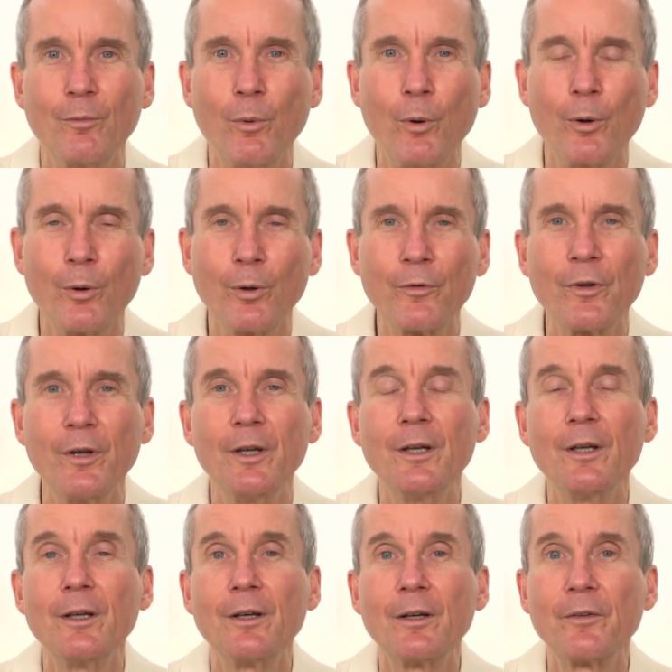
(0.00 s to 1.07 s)
world,
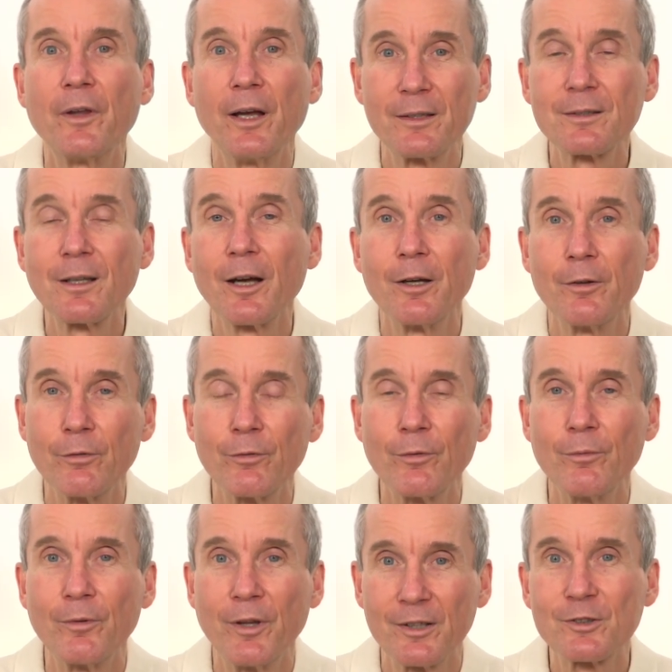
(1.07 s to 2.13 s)
that's life,
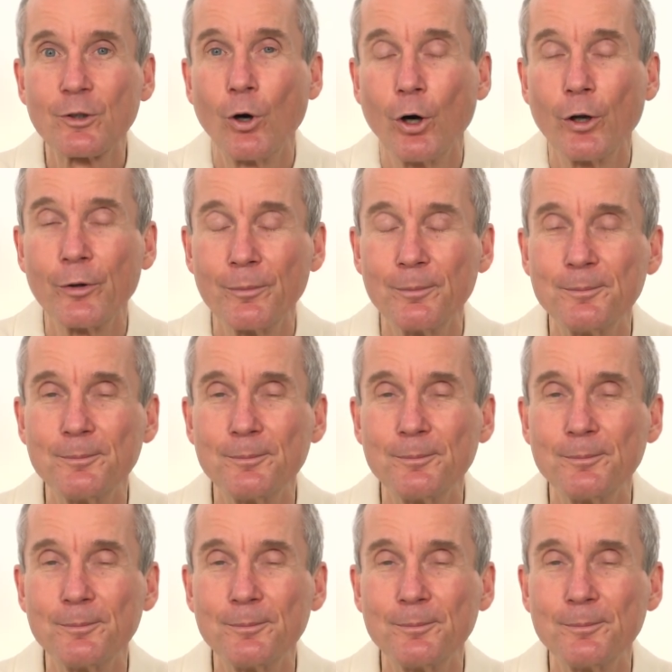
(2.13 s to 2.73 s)
that's God.